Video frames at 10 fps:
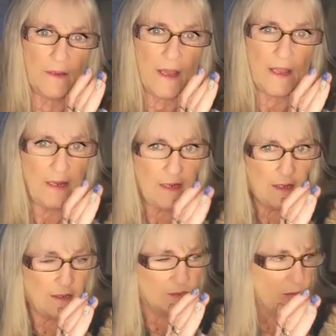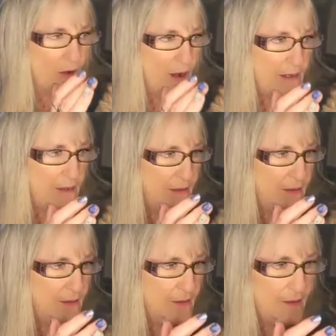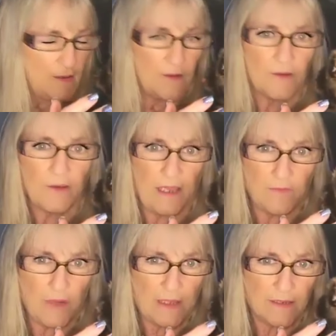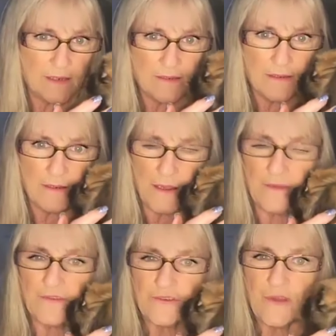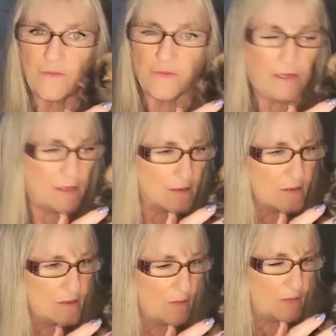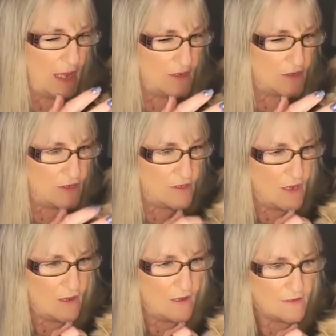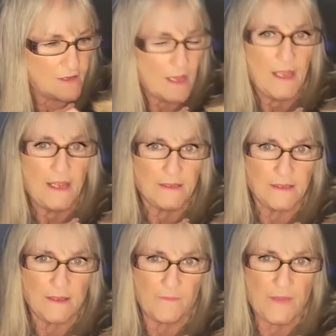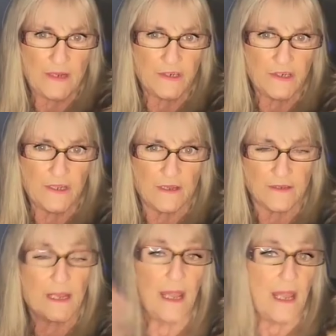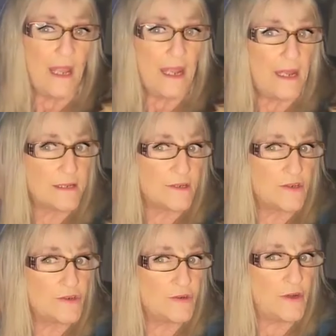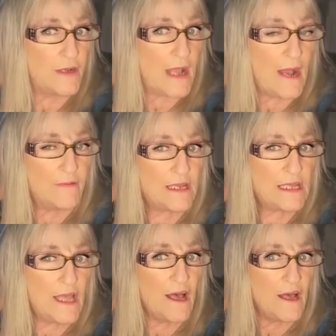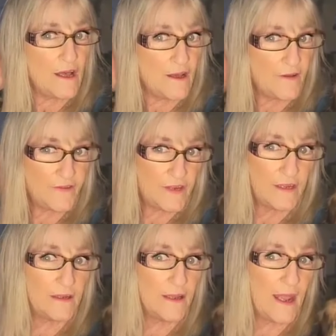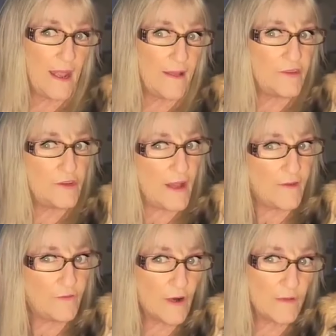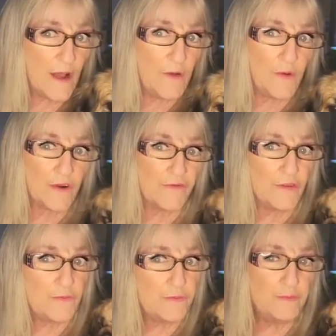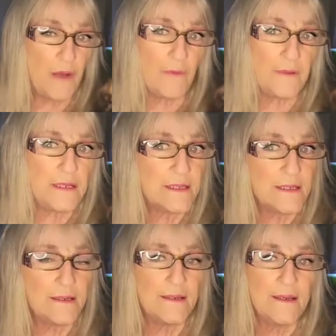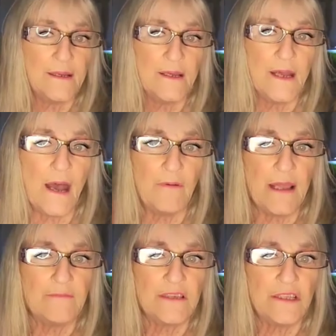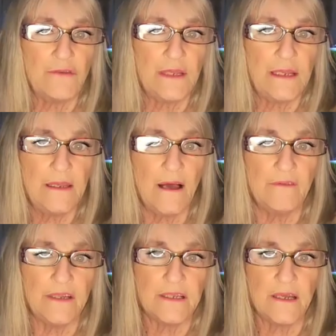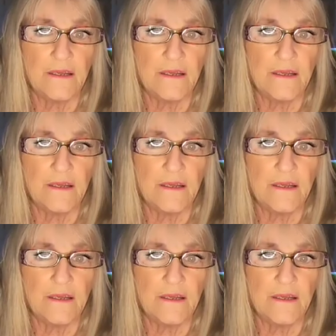Hyena is wanting to give blessings today for some reason. Some days she does and some days she doesn't. And Shug, I would love to have you have one of my wonderful puppies. I would absolutely love it.